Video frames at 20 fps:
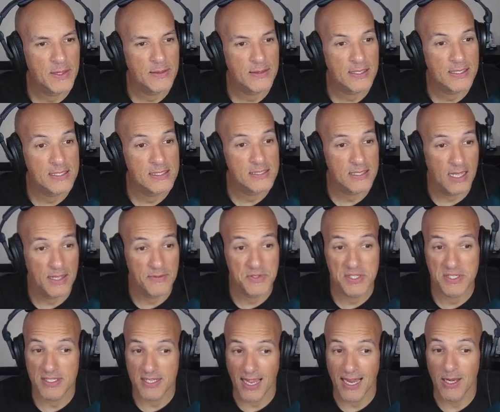things that I've
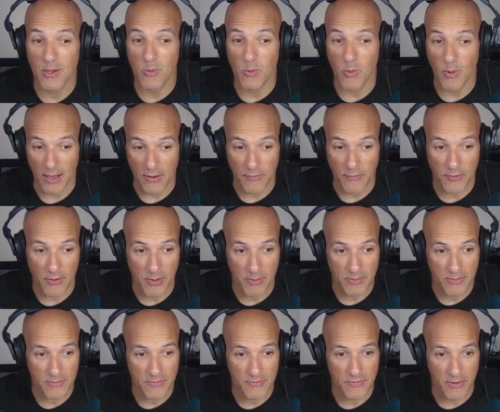stayed away
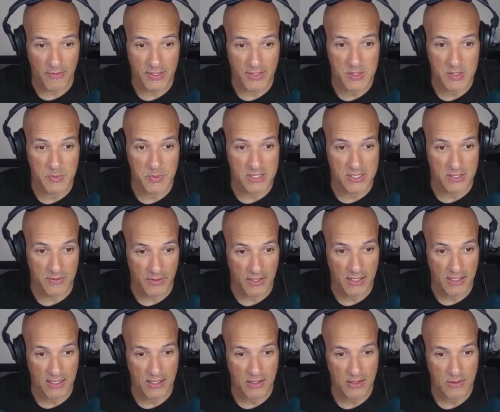from very
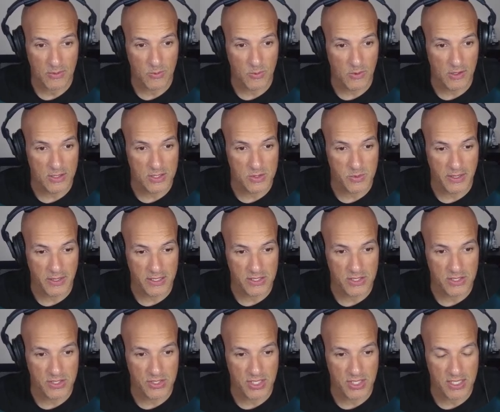specifically was when it
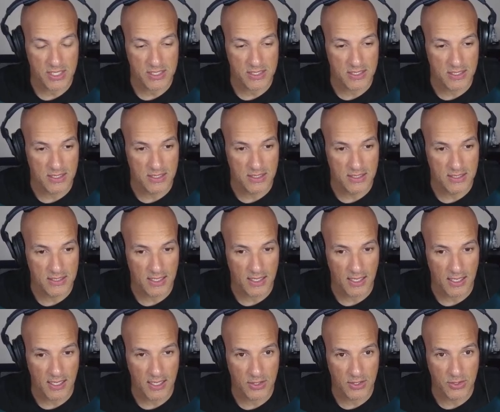suggested
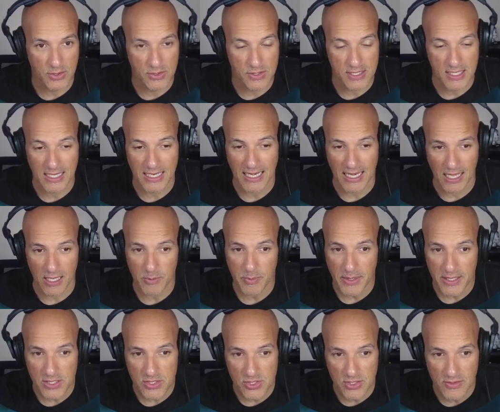using
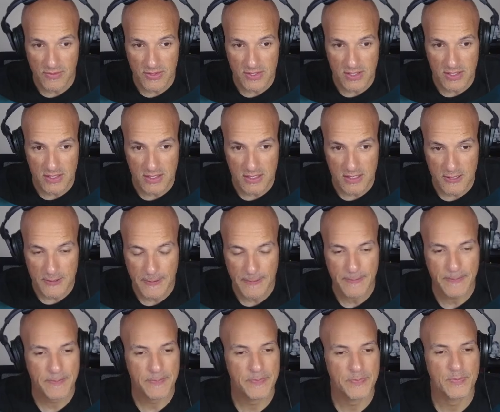cloud-based services.
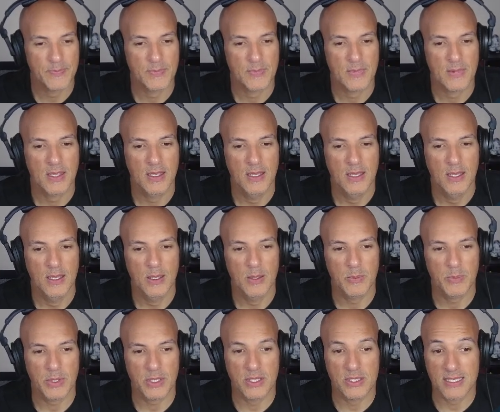
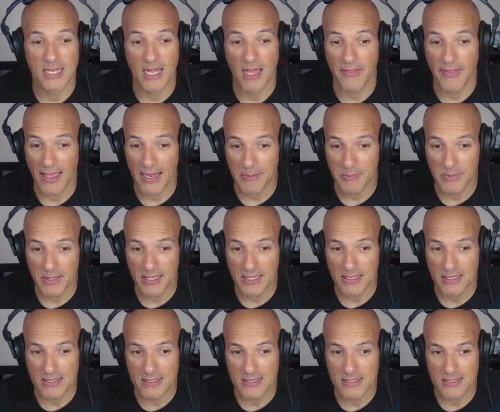Because now that
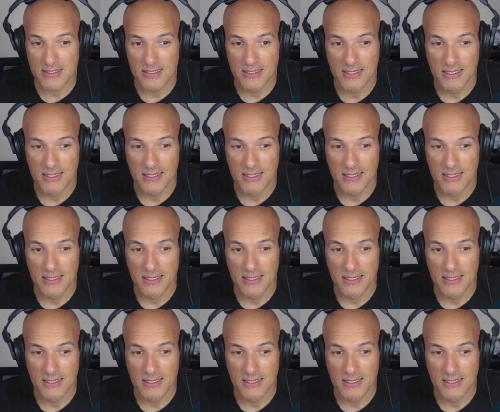means,